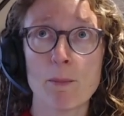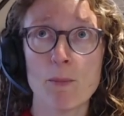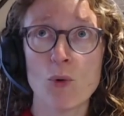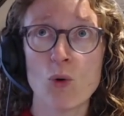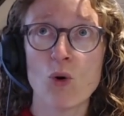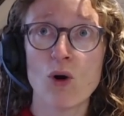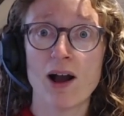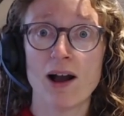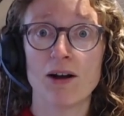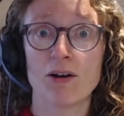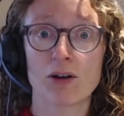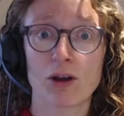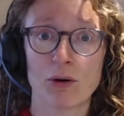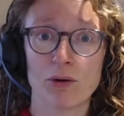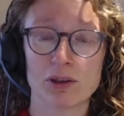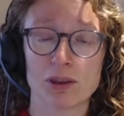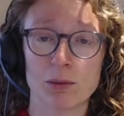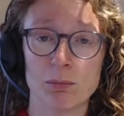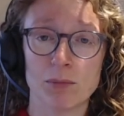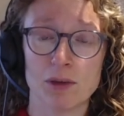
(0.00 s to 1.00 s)
more
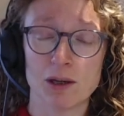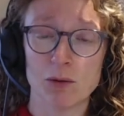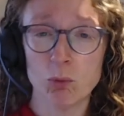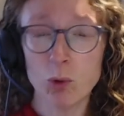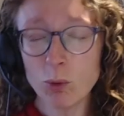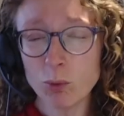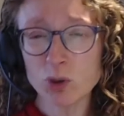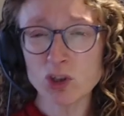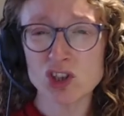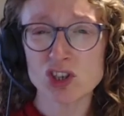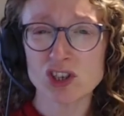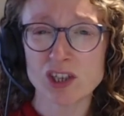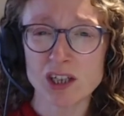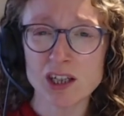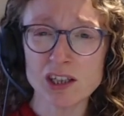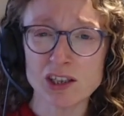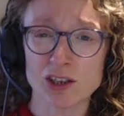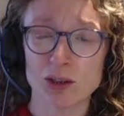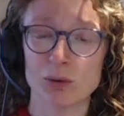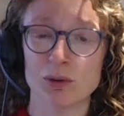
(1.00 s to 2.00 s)
outgoing than me what would
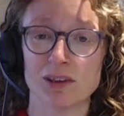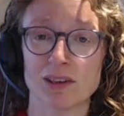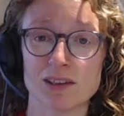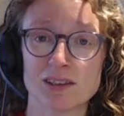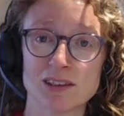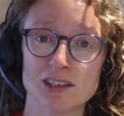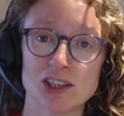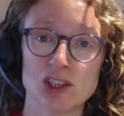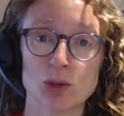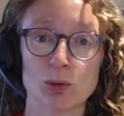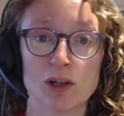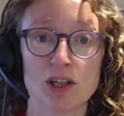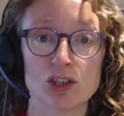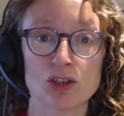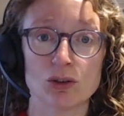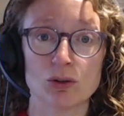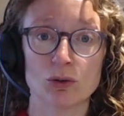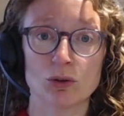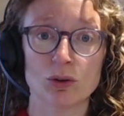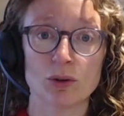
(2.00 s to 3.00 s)
she do in this
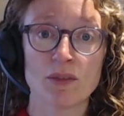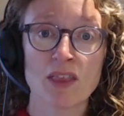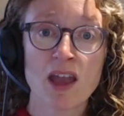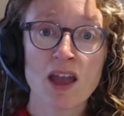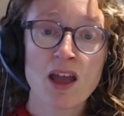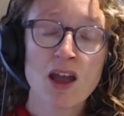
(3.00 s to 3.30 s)
situation or